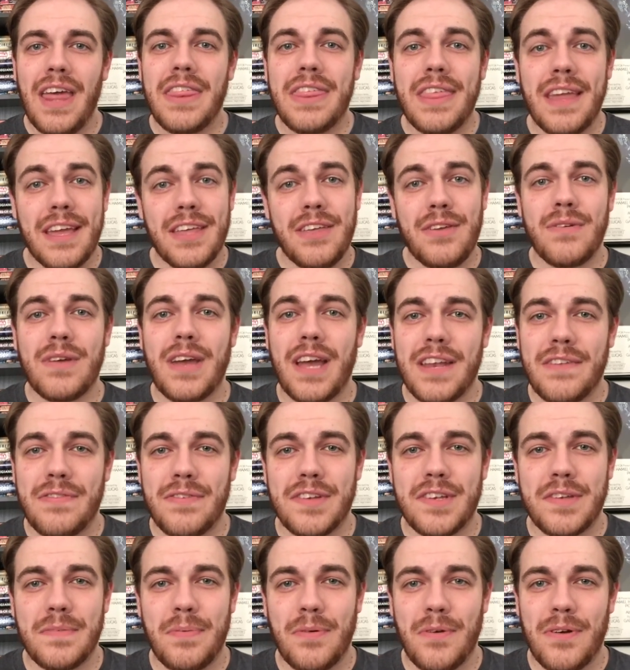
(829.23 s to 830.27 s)
Thank you guys
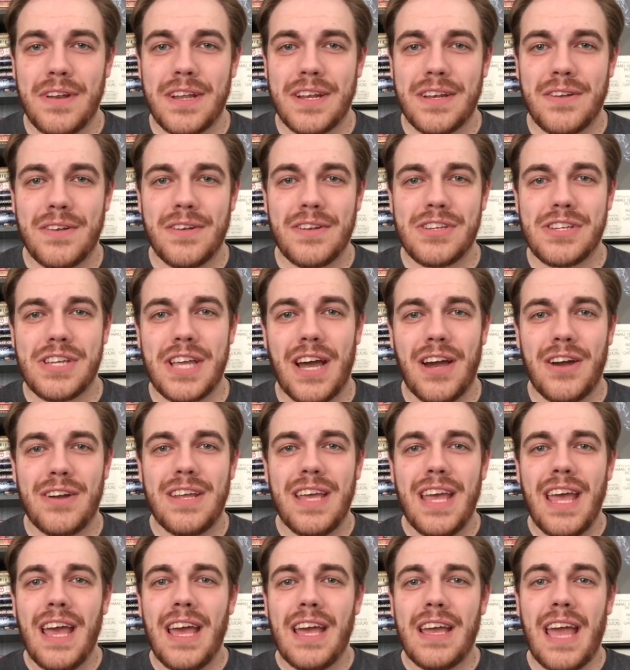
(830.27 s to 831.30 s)
for supporting
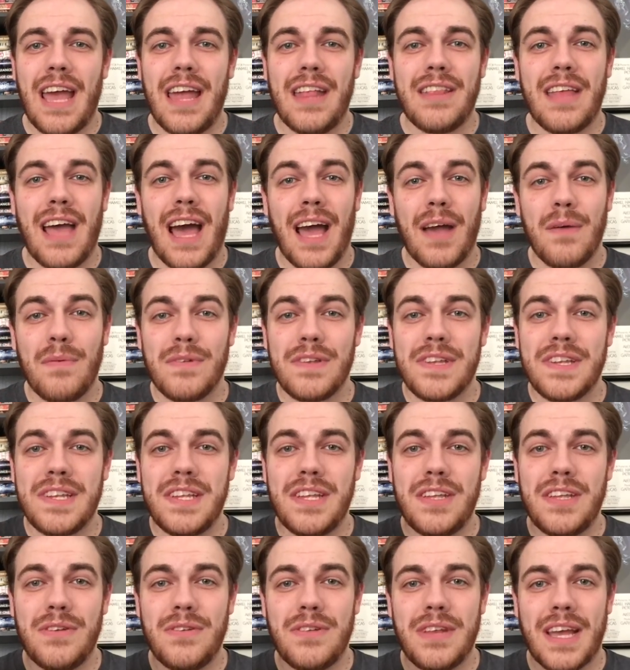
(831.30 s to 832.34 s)
nerdSHOUT, and I will
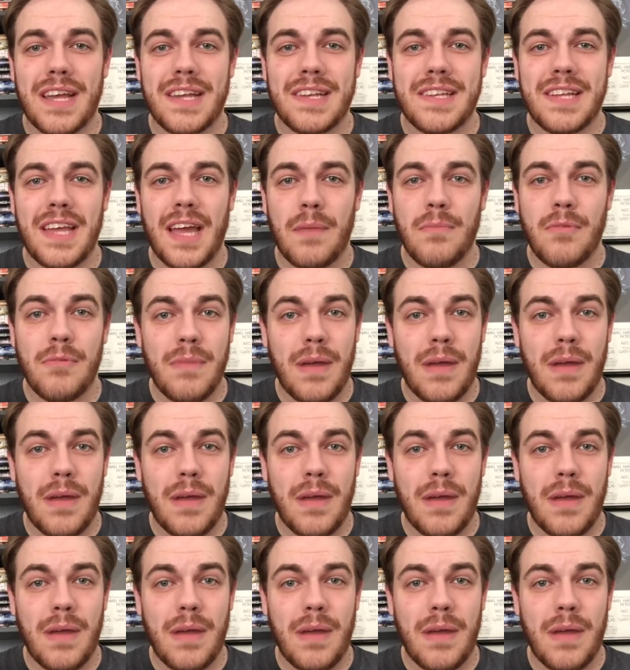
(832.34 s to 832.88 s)
see you next time.